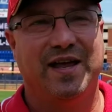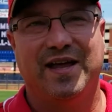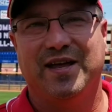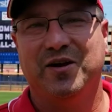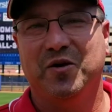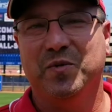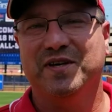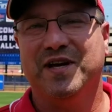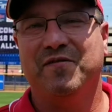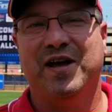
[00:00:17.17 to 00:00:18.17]
know, it means
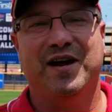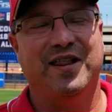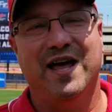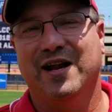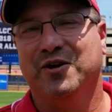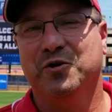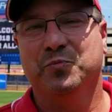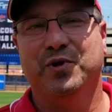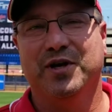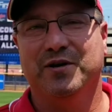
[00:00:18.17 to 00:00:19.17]
I've had a lot of good
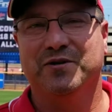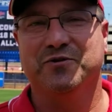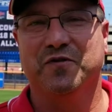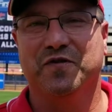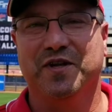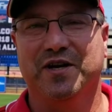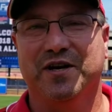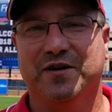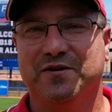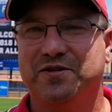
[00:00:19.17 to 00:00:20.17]
players over the
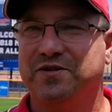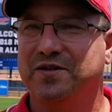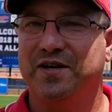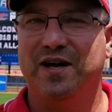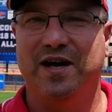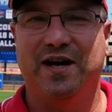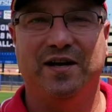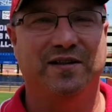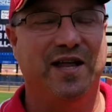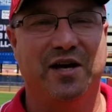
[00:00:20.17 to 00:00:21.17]
years, uh,
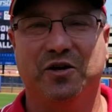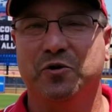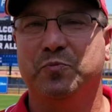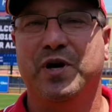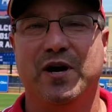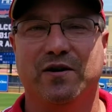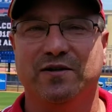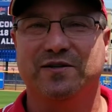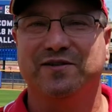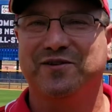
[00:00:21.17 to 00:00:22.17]
a lot of good
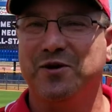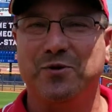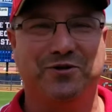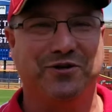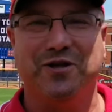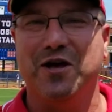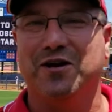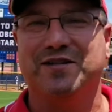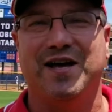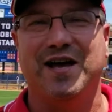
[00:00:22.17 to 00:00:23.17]
parents, coached a long
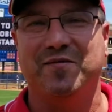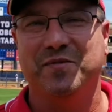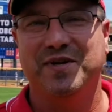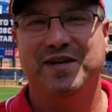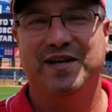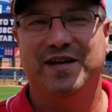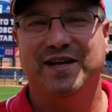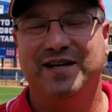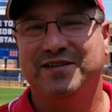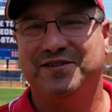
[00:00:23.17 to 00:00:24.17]
time.
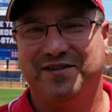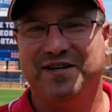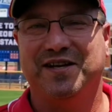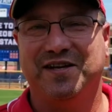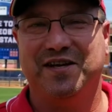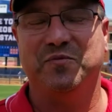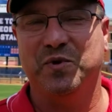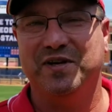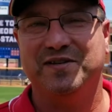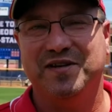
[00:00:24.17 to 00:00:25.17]
It's it, it
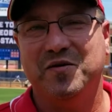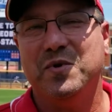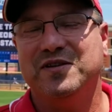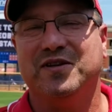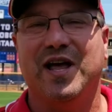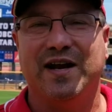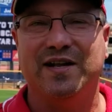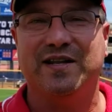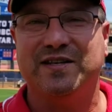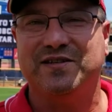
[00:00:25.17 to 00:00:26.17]
means it means a lot.
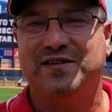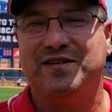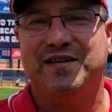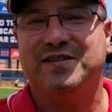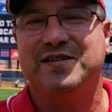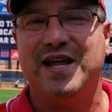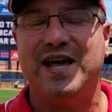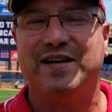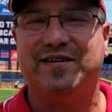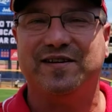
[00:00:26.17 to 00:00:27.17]
It, it's it's
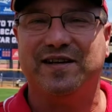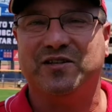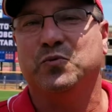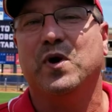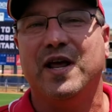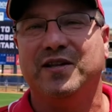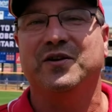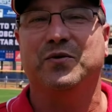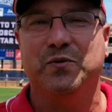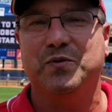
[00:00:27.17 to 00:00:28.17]
not it's what I do,
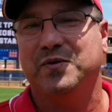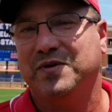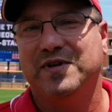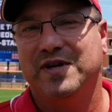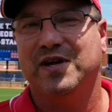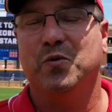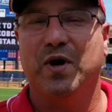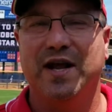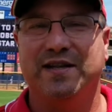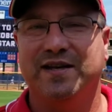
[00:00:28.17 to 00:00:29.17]
what
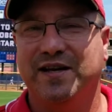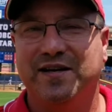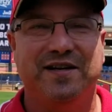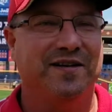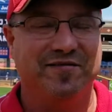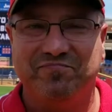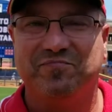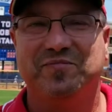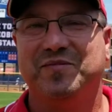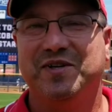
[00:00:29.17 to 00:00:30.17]
I did, and
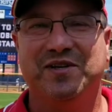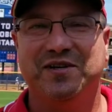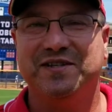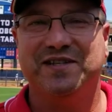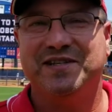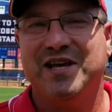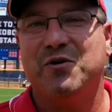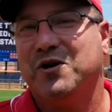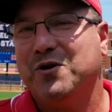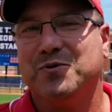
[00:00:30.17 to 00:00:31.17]
you know, it's, it's how
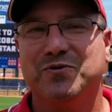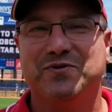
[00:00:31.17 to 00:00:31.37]
it goes.